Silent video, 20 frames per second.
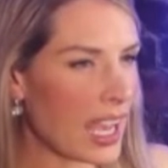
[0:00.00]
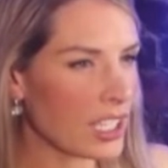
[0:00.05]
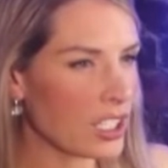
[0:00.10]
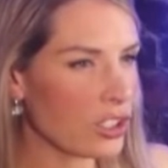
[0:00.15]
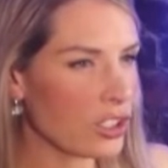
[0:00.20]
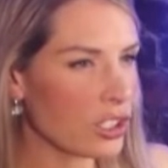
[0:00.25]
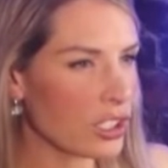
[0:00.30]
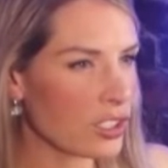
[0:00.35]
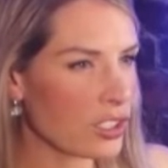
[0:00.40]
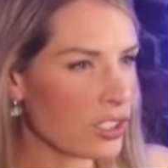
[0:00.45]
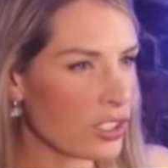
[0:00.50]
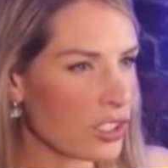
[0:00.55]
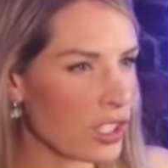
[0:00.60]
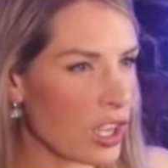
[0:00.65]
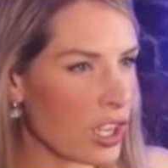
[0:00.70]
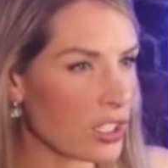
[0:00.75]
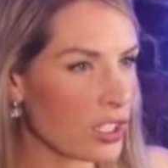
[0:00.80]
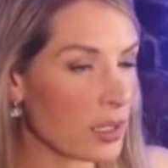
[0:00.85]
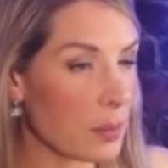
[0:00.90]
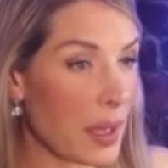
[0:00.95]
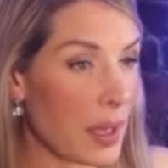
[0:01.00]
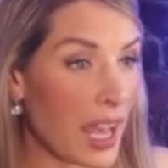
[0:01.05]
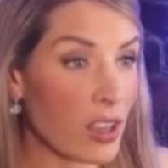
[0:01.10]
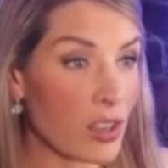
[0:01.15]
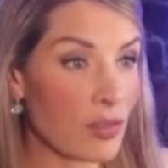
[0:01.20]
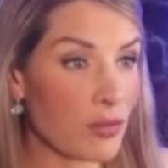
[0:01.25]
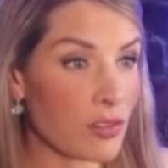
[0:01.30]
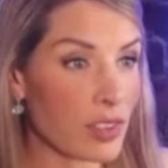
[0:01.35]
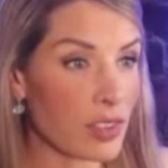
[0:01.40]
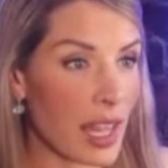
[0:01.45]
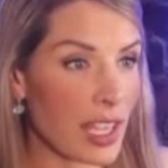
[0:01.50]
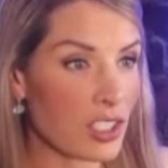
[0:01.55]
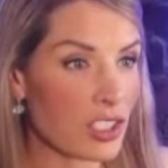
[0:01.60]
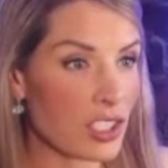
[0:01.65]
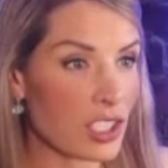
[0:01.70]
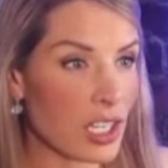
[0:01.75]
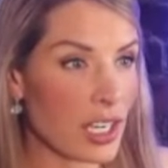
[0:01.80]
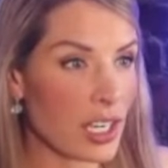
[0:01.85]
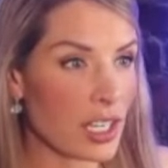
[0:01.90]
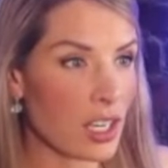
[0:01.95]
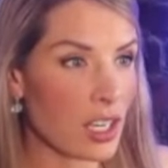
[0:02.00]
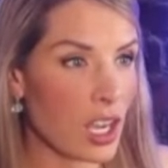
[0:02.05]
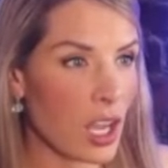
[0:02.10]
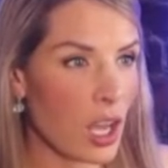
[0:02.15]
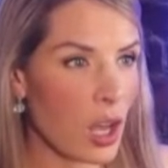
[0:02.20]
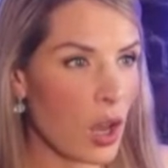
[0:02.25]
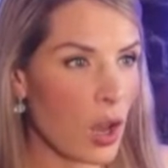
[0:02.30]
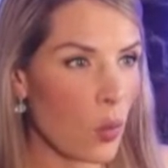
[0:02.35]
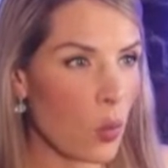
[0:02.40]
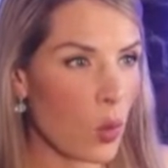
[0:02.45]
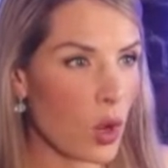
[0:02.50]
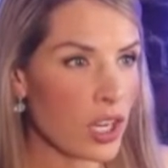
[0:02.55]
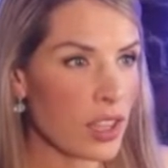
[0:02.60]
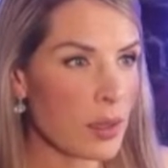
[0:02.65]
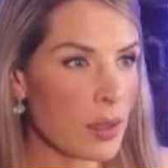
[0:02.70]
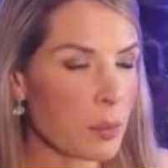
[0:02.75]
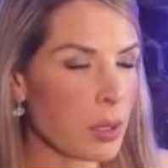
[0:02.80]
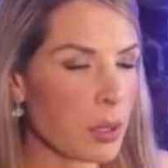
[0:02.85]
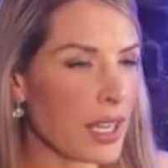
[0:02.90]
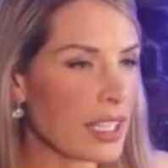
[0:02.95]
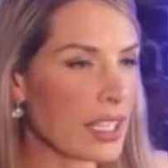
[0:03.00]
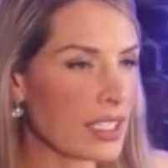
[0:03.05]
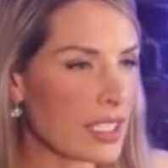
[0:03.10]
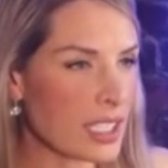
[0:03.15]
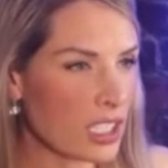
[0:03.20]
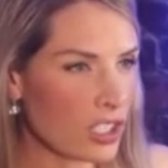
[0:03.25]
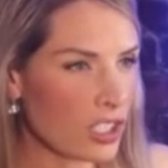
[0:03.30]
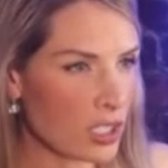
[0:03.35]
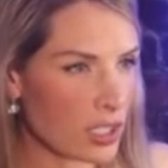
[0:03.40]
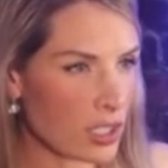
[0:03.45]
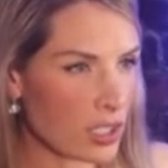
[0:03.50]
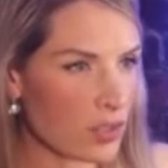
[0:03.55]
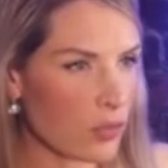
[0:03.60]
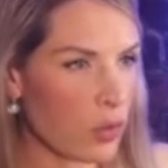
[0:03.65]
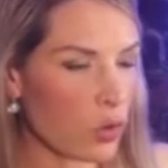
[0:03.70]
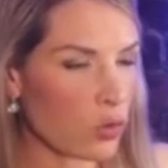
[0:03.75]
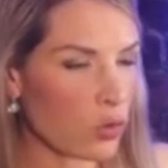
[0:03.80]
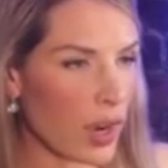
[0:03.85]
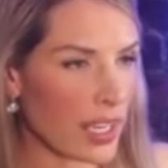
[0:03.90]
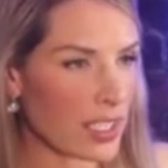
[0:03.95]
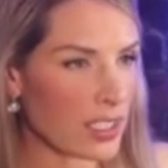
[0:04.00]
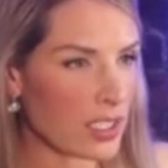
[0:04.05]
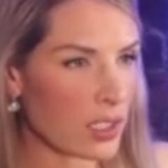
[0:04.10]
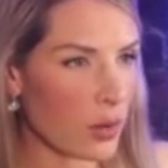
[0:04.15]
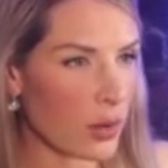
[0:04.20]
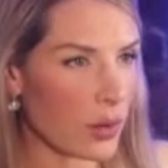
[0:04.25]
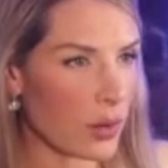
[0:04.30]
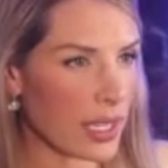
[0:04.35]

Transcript: Are you concerned about inflation, and what are the preconditions for rates going